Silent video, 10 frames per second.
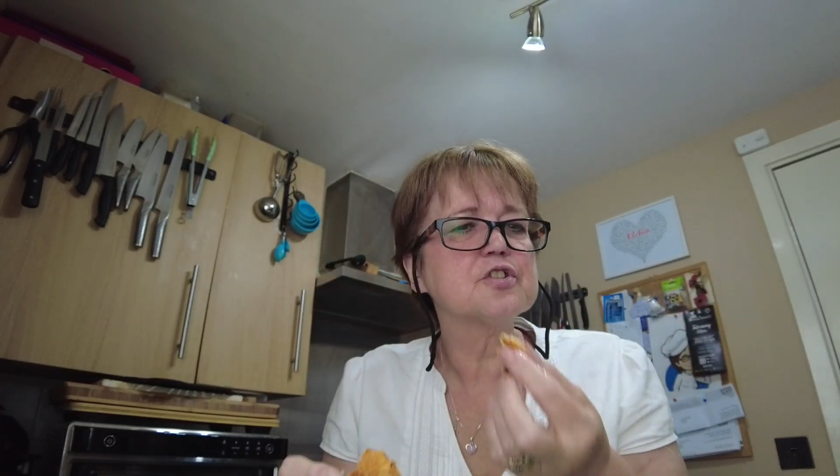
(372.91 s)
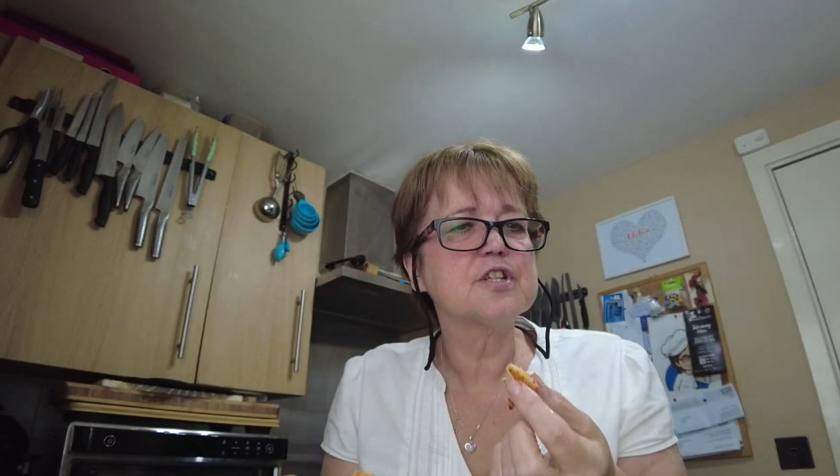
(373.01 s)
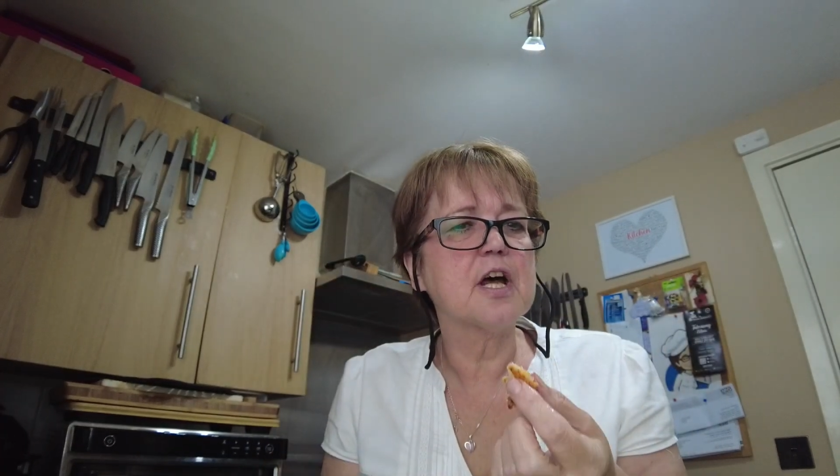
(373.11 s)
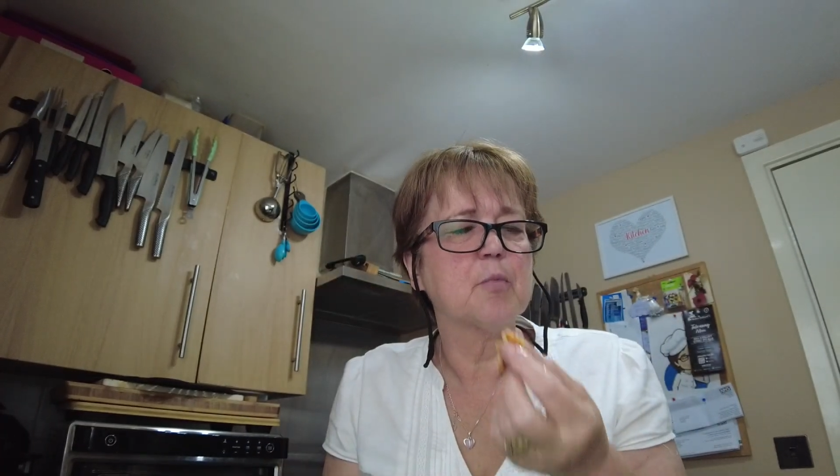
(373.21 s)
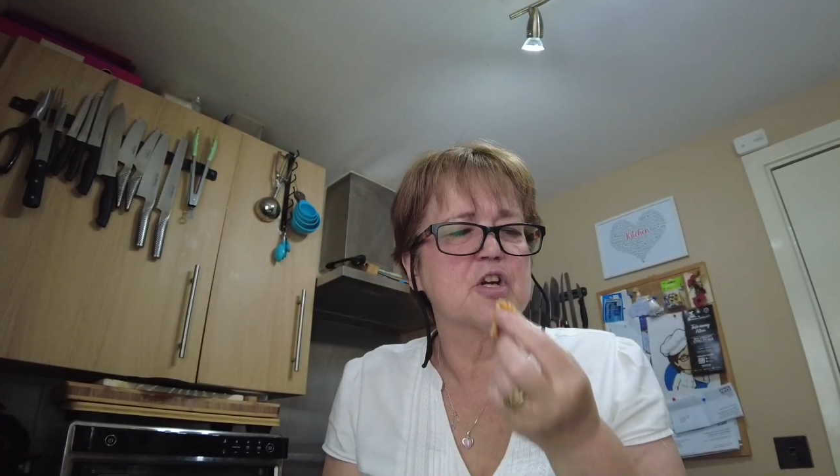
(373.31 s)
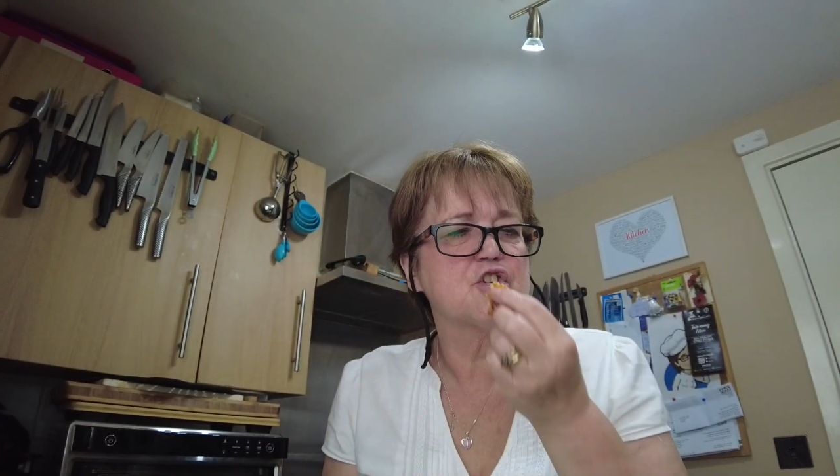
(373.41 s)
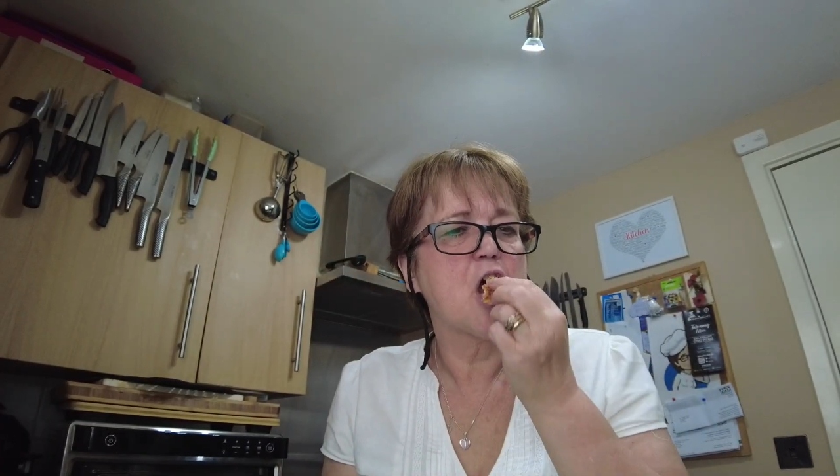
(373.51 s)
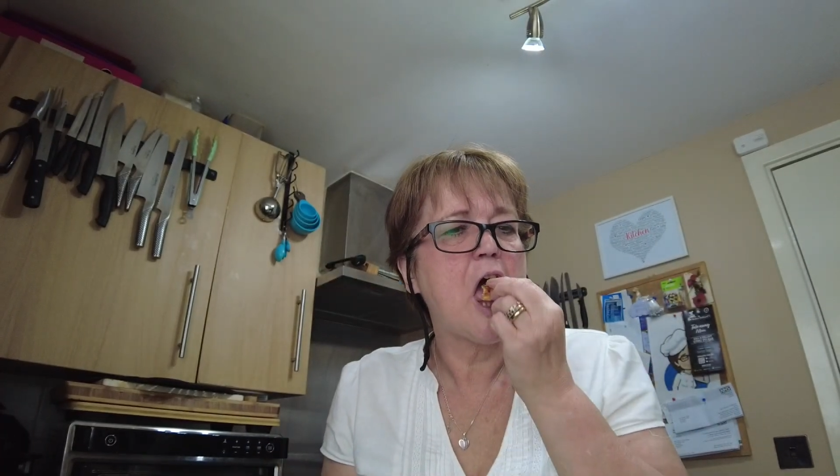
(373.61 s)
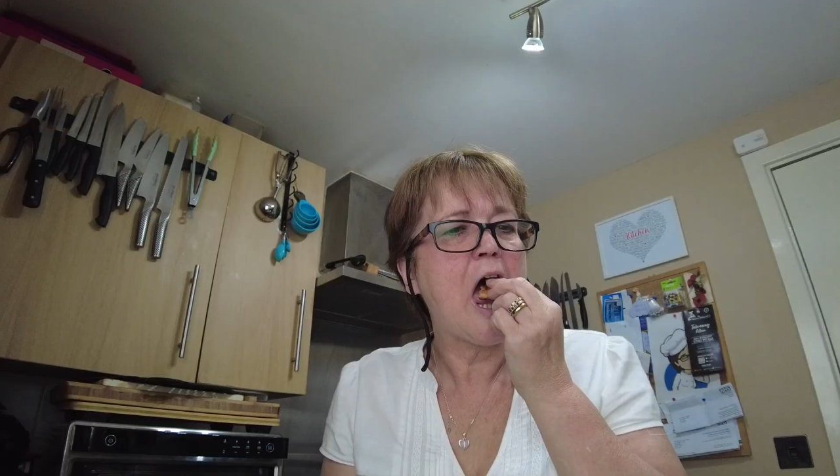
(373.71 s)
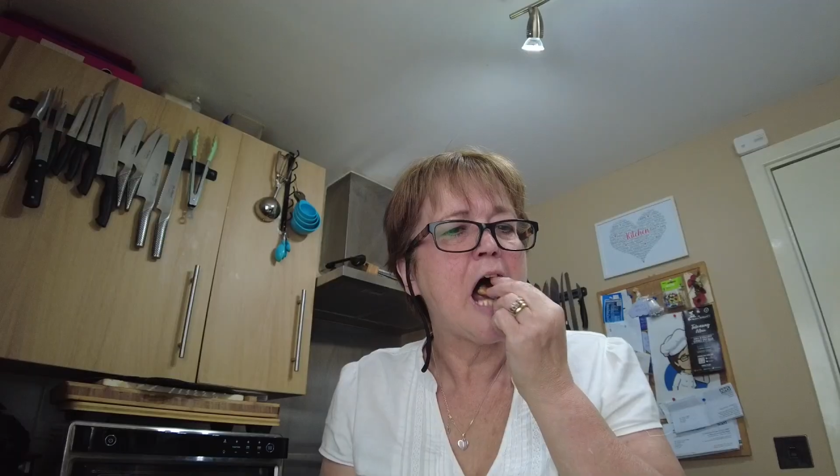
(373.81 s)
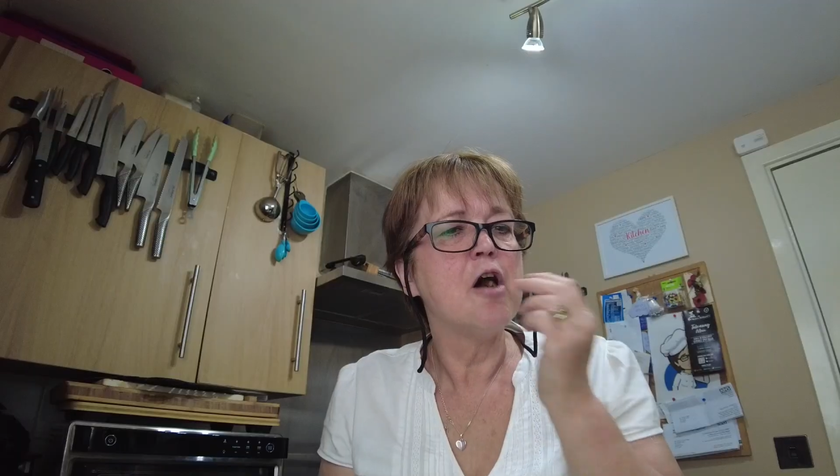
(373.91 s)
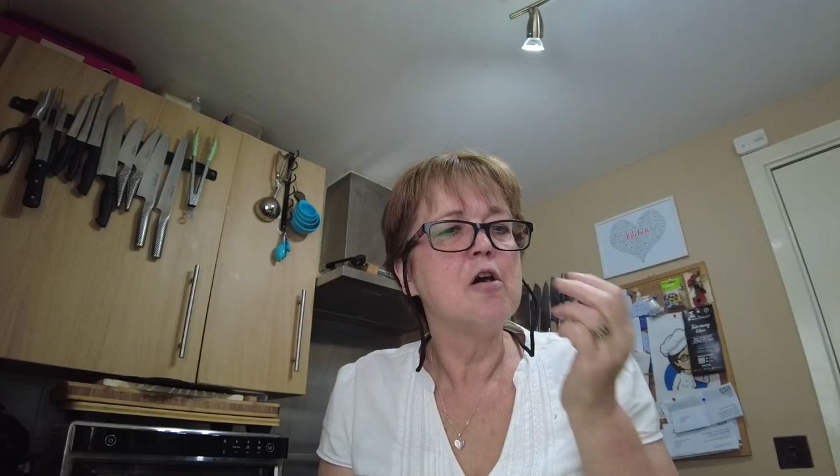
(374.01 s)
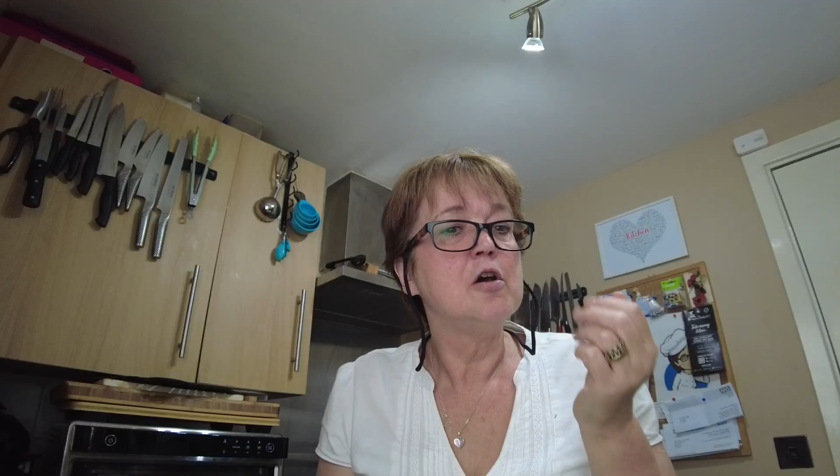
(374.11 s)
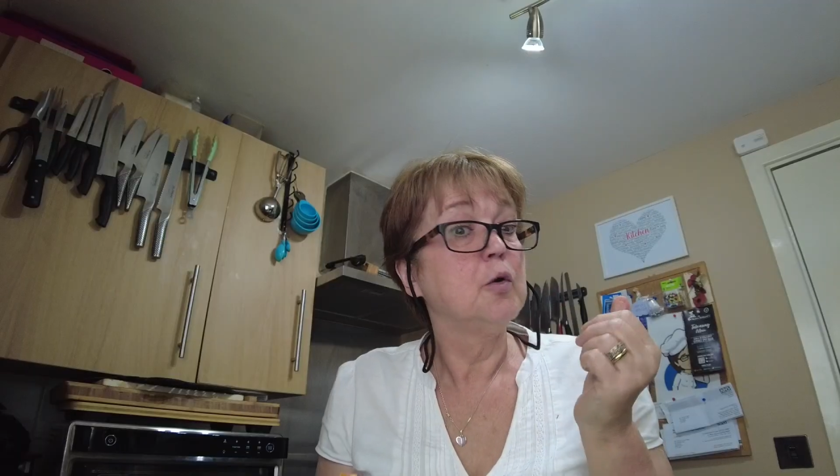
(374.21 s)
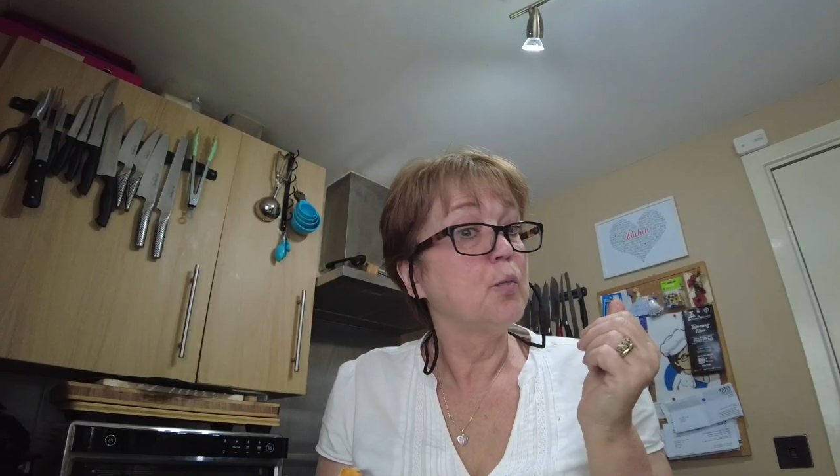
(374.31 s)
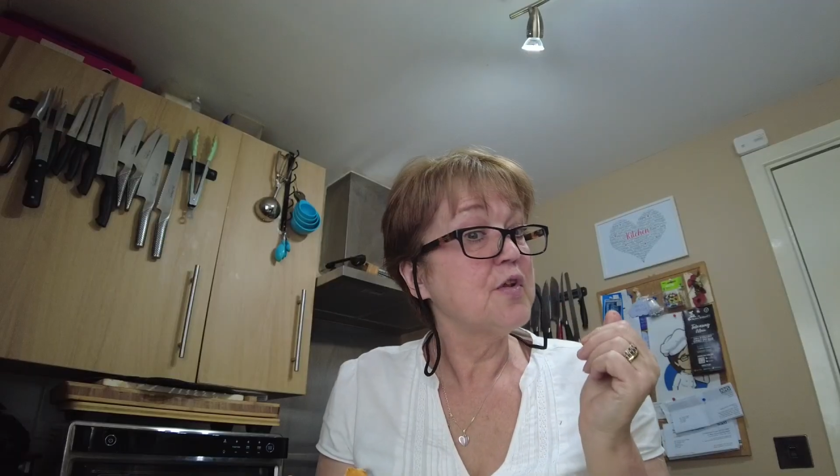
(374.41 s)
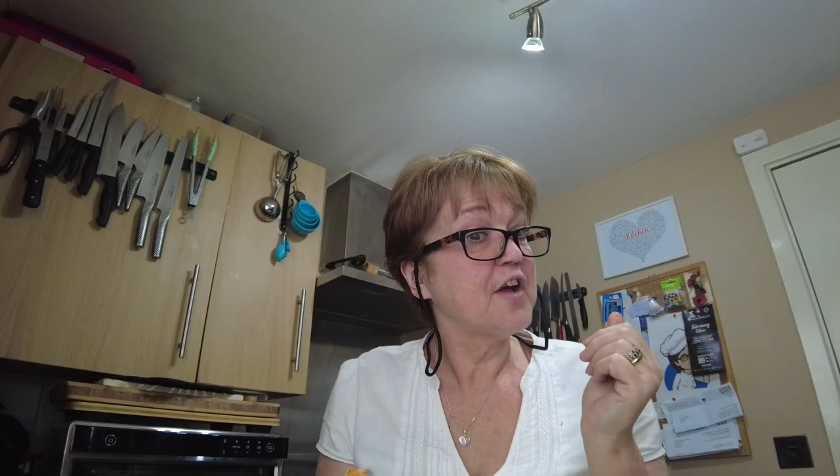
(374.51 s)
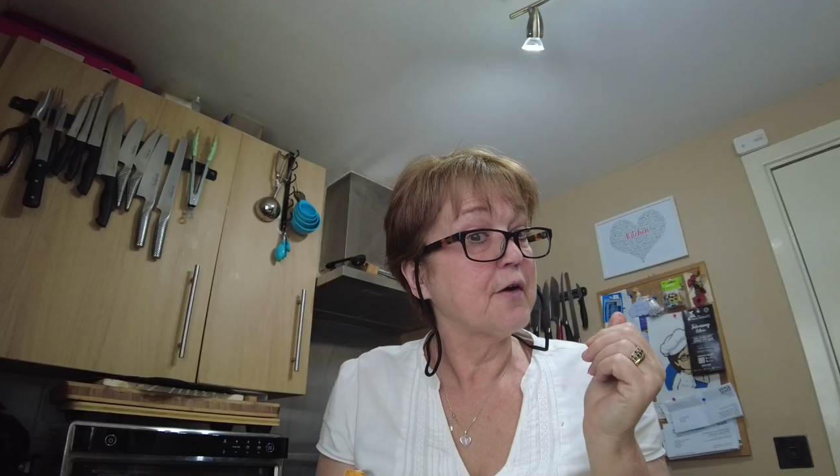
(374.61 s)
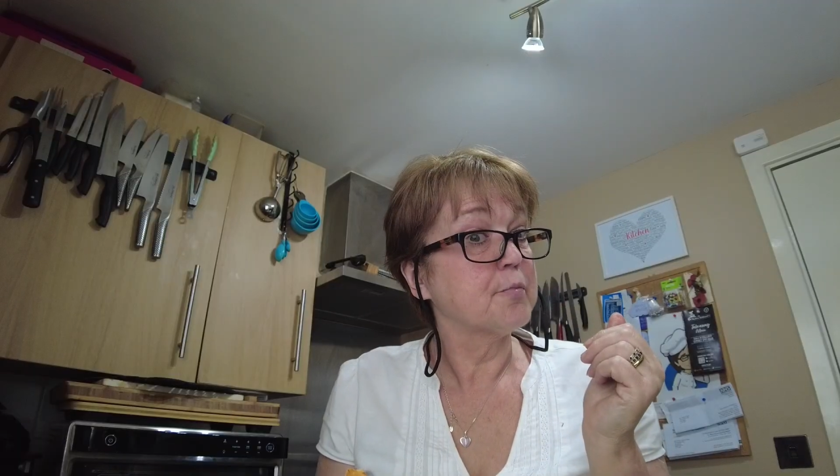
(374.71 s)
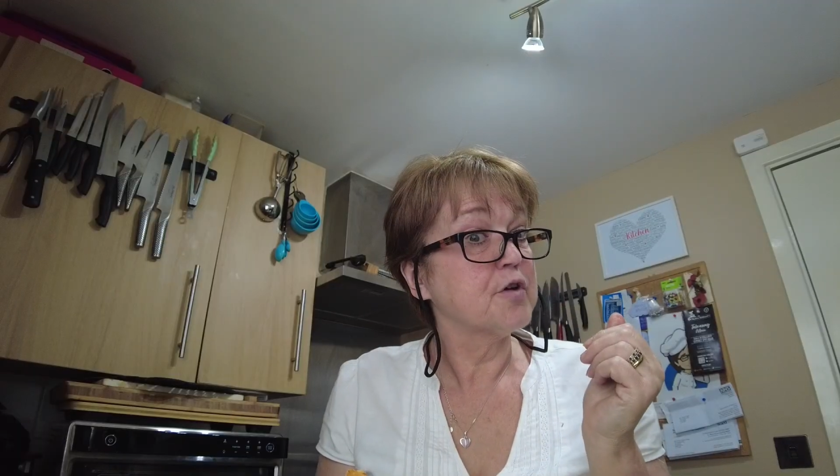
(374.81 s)
sandwich
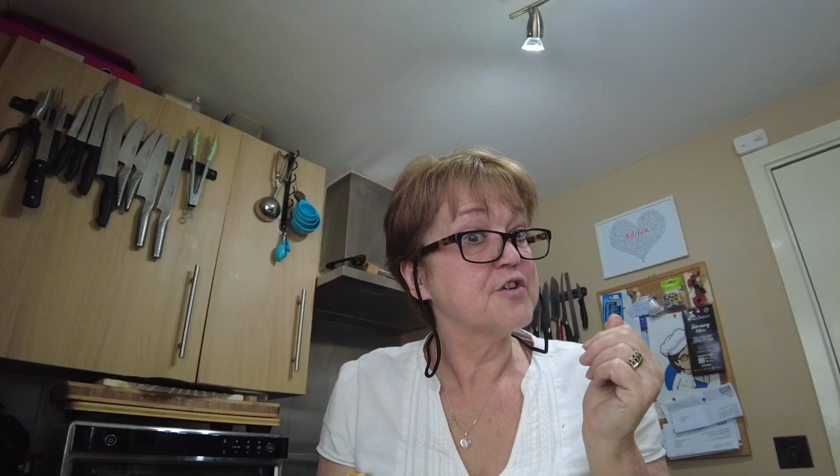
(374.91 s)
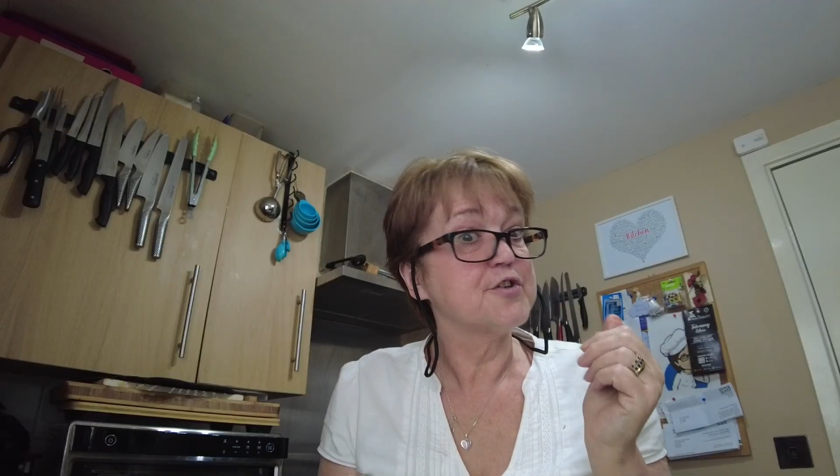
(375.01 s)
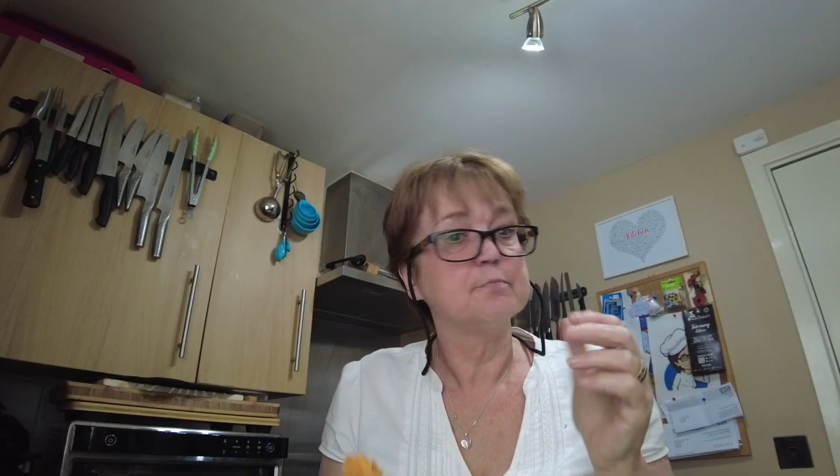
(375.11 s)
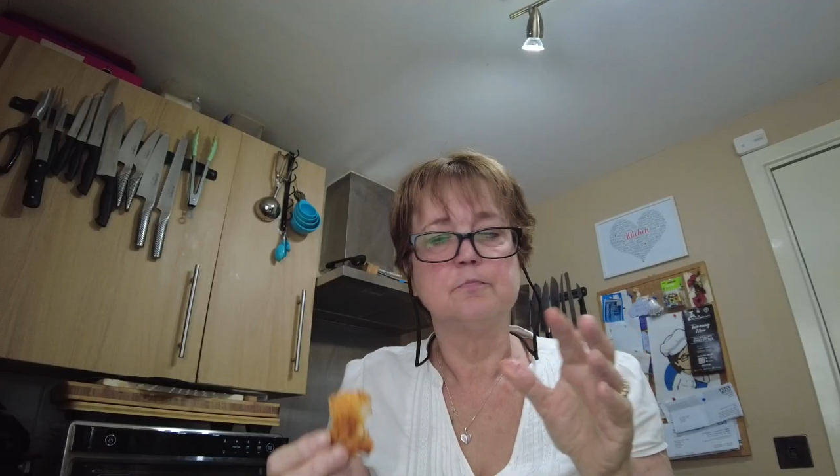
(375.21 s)
without the bread.